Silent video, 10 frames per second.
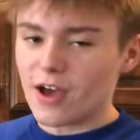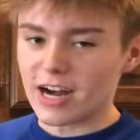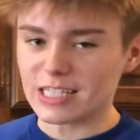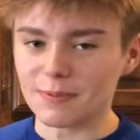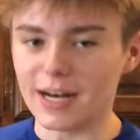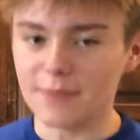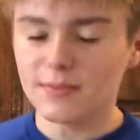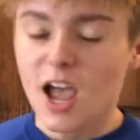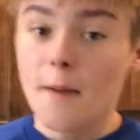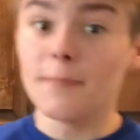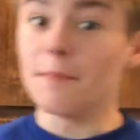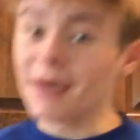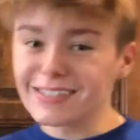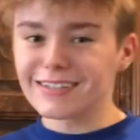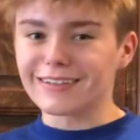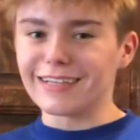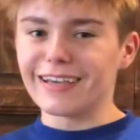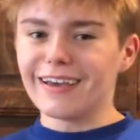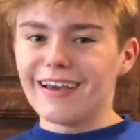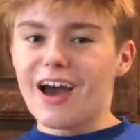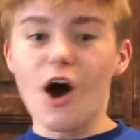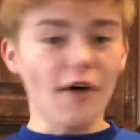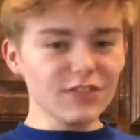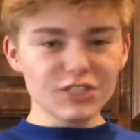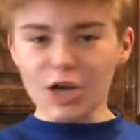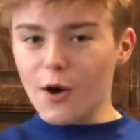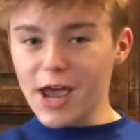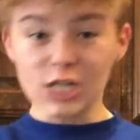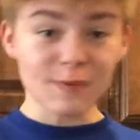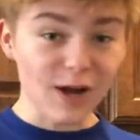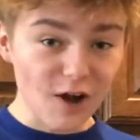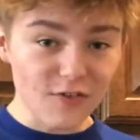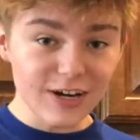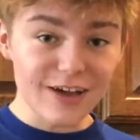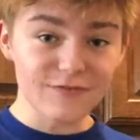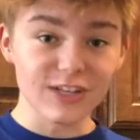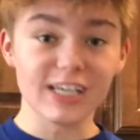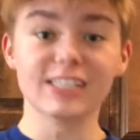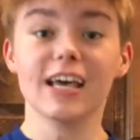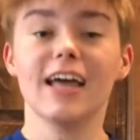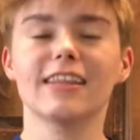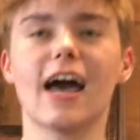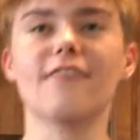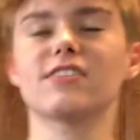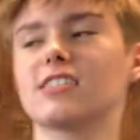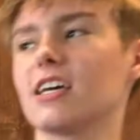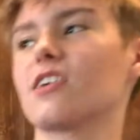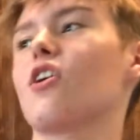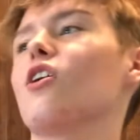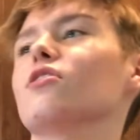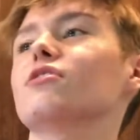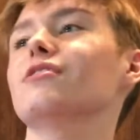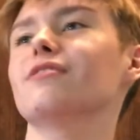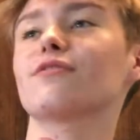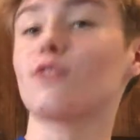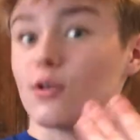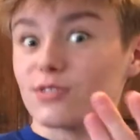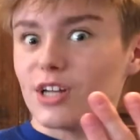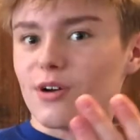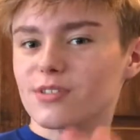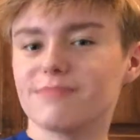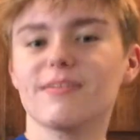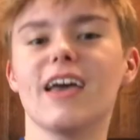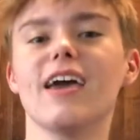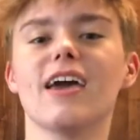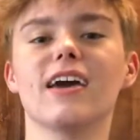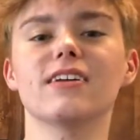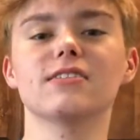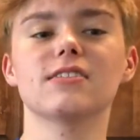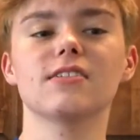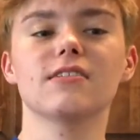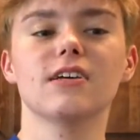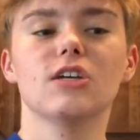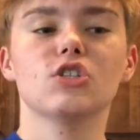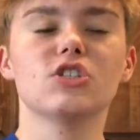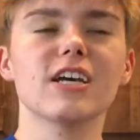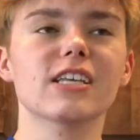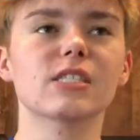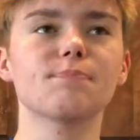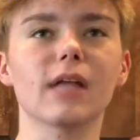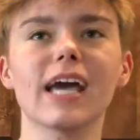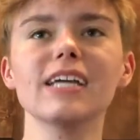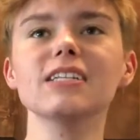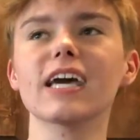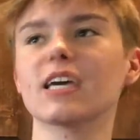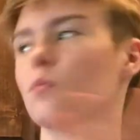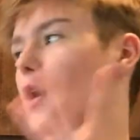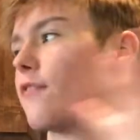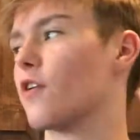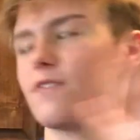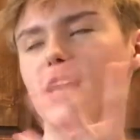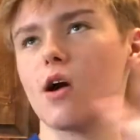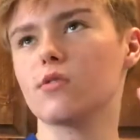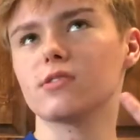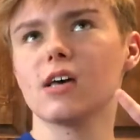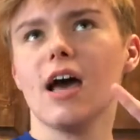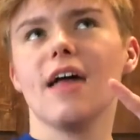know how to explain it. But basically, on the show, Haters Back Off on Netflix, they have this thing called froze toes. And she explained, like in one of her videos,